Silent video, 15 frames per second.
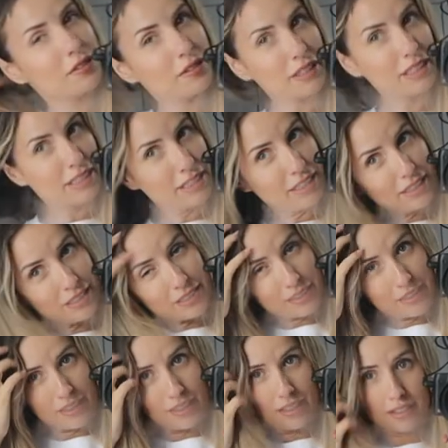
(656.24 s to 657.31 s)
We did it.
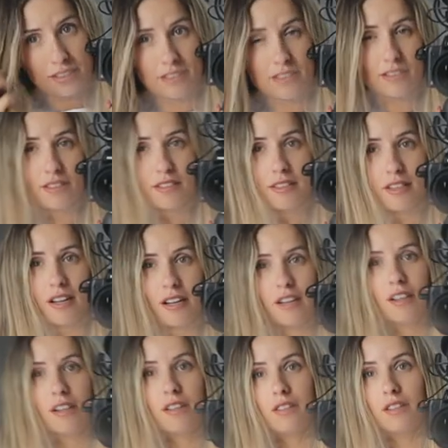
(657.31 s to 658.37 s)
And
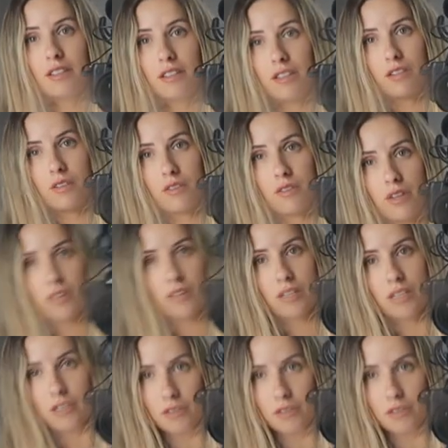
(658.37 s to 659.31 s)
I'll let you know how it